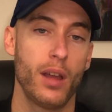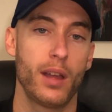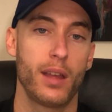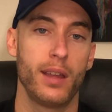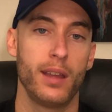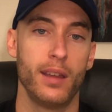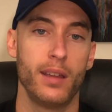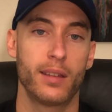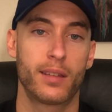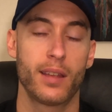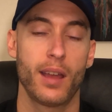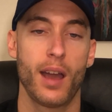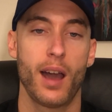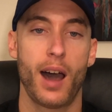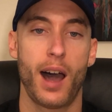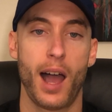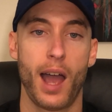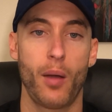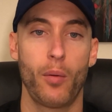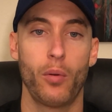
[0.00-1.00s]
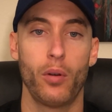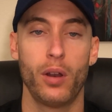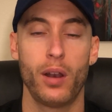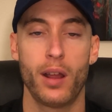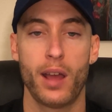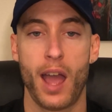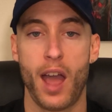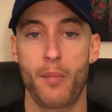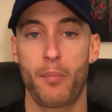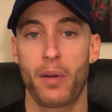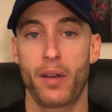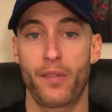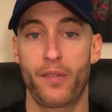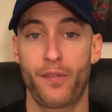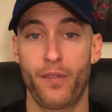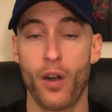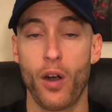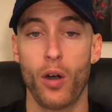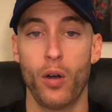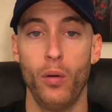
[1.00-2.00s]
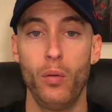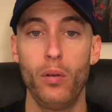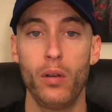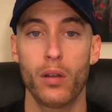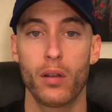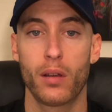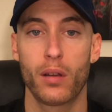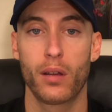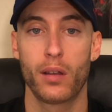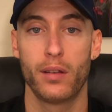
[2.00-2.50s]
Is I would have my phone